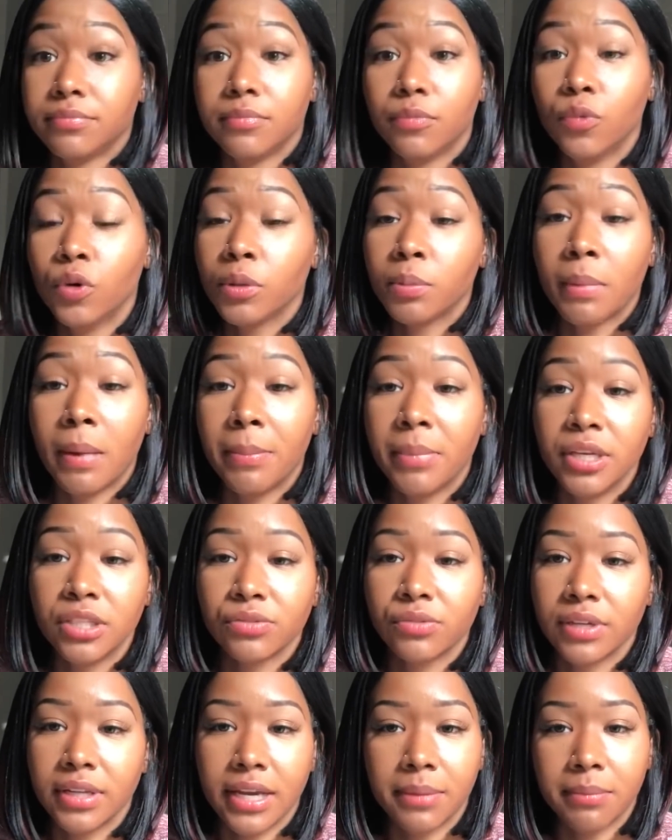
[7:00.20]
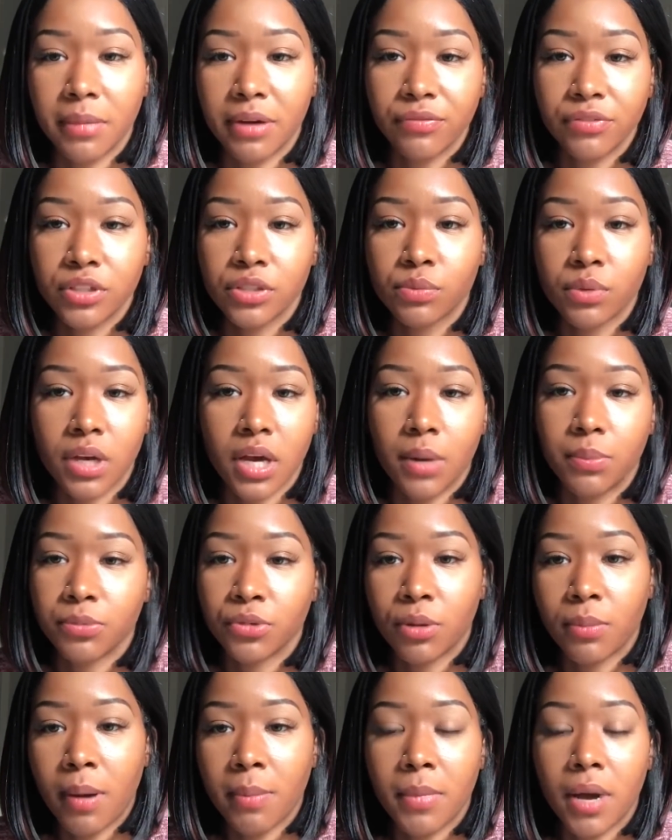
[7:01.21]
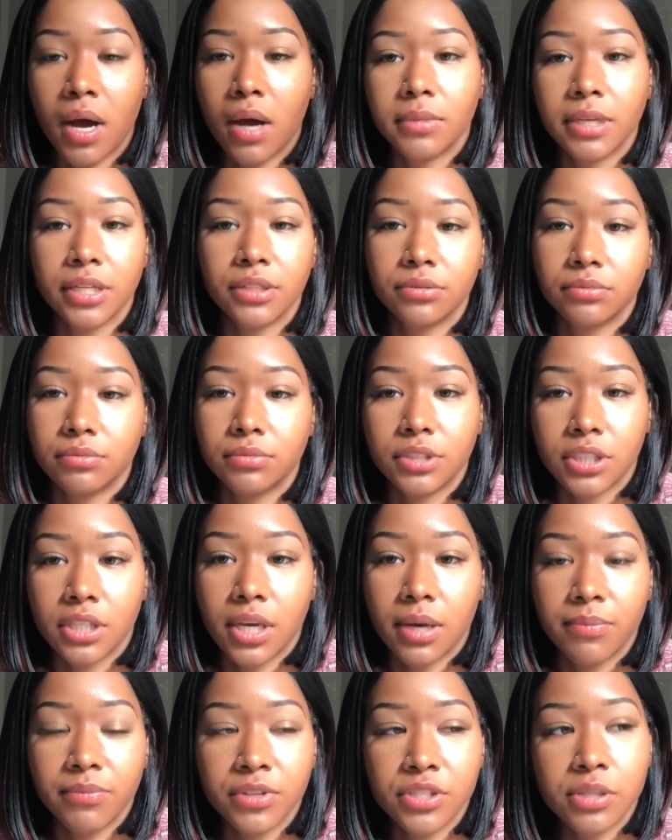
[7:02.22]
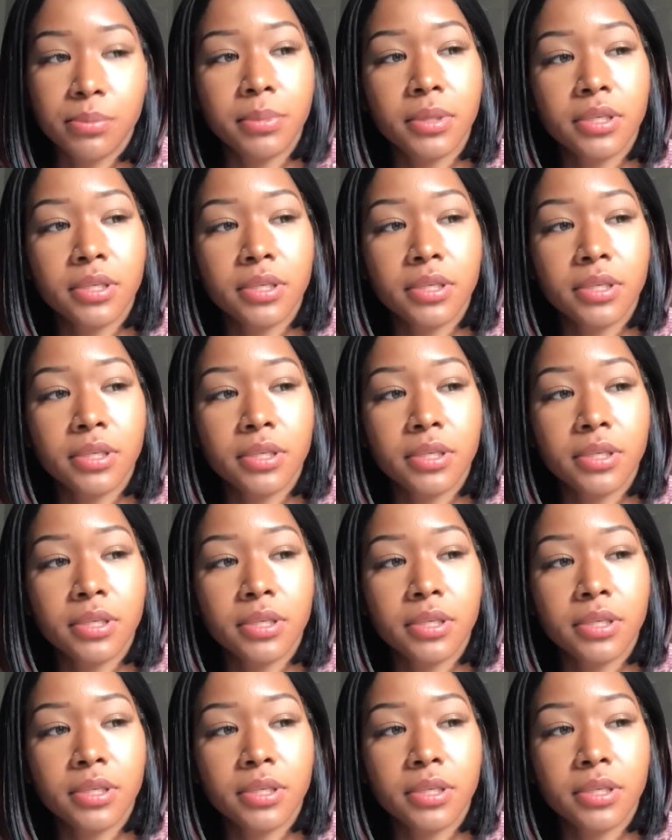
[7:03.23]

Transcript: With my best friend, like my friends would come, you know, my mom, they just come visit